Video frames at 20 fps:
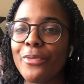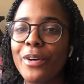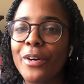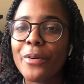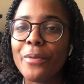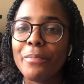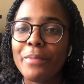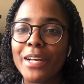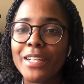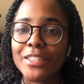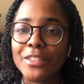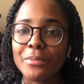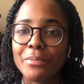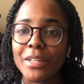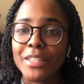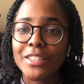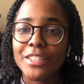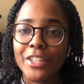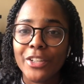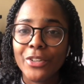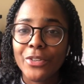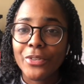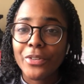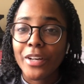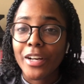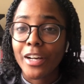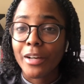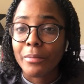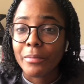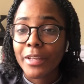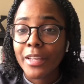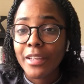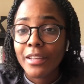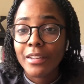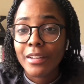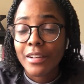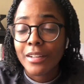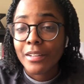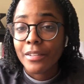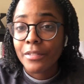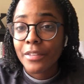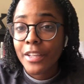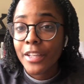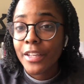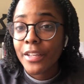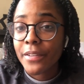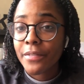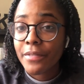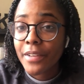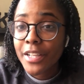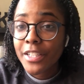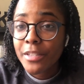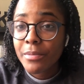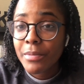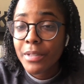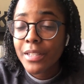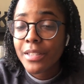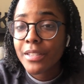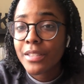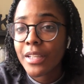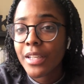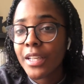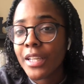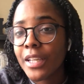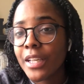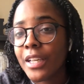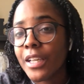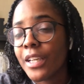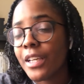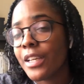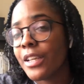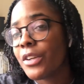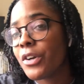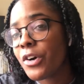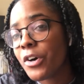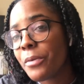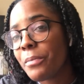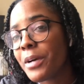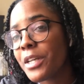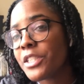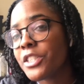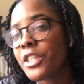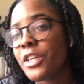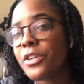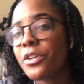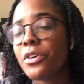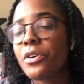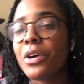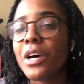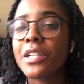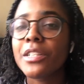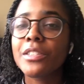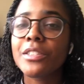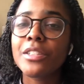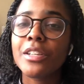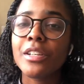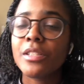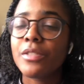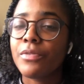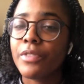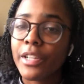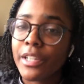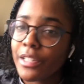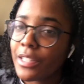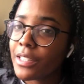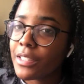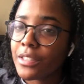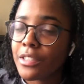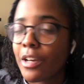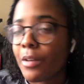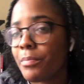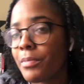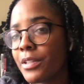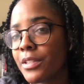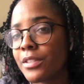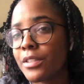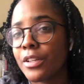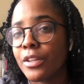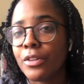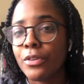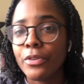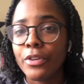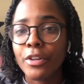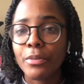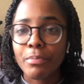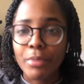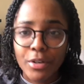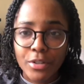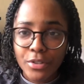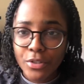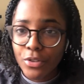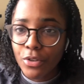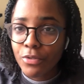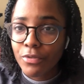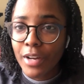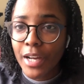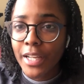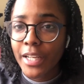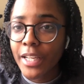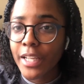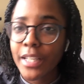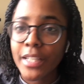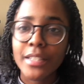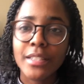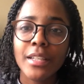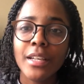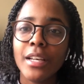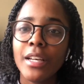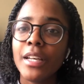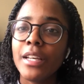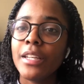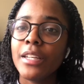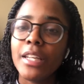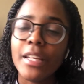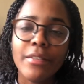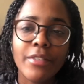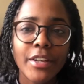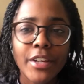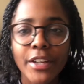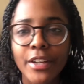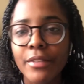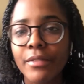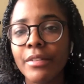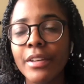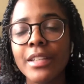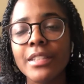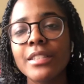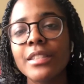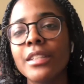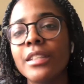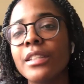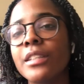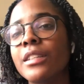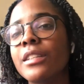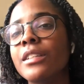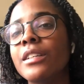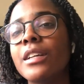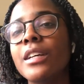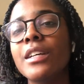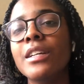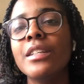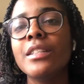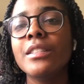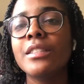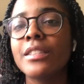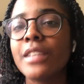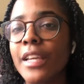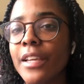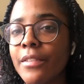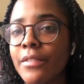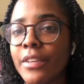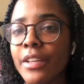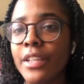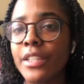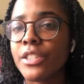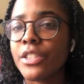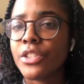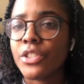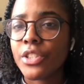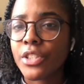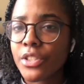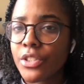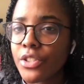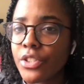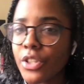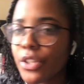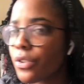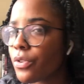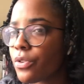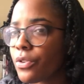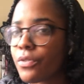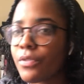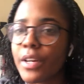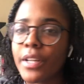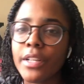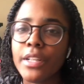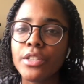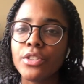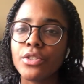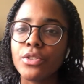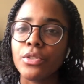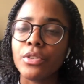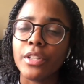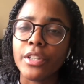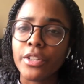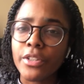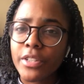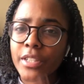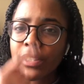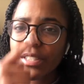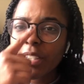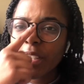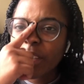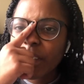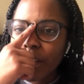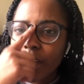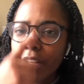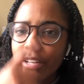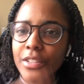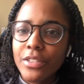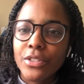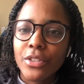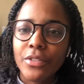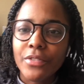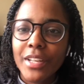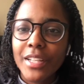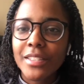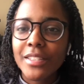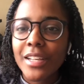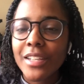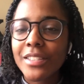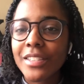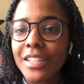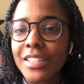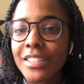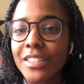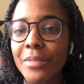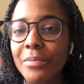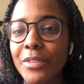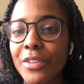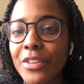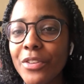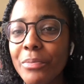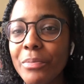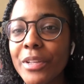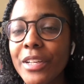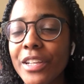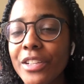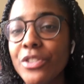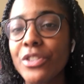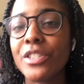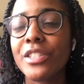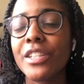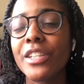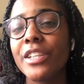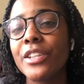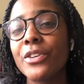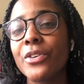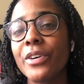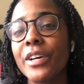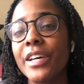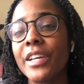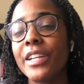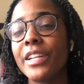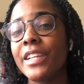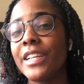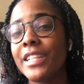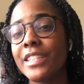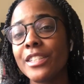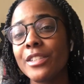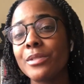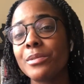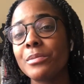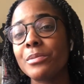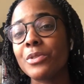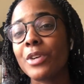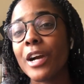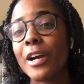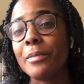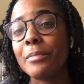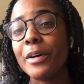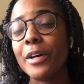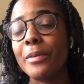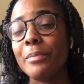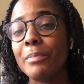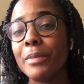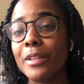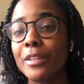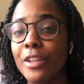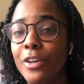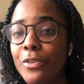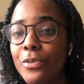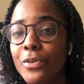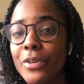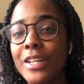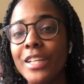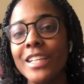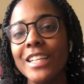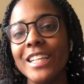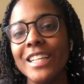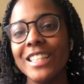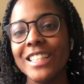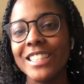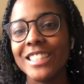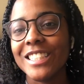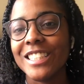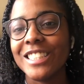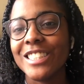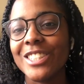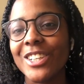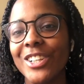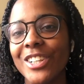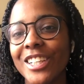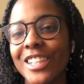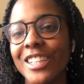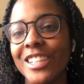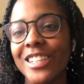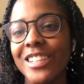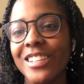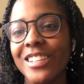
welcome back to my channel. I'm Keon of Key Investments, and on my channel I discuss various topics including personal finance, dividend investing, savings, and just general financial literacy. So if that sounds like something you'd be interested in, go ahead and hit the subscribe button below and let's get started.